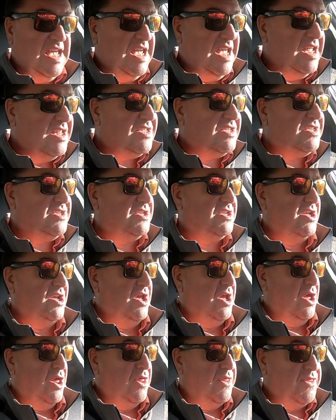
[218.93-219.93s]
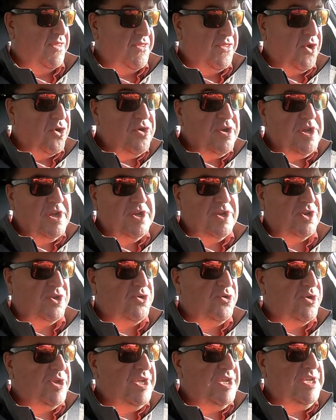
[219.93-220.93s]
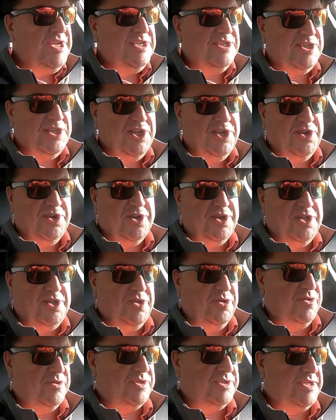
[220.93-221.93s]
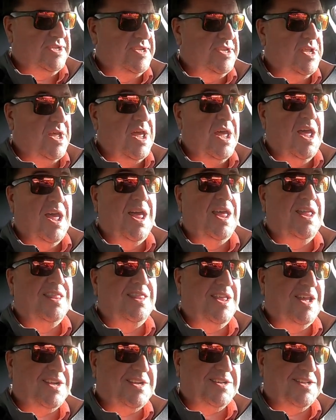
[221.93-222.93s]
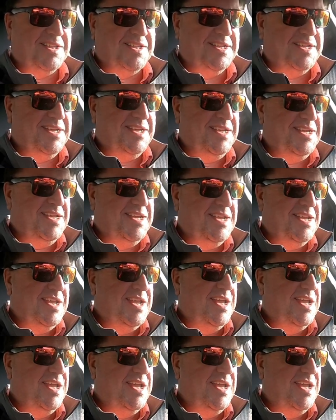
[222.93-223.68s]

it's 30 degrees here in Houston. Luckily,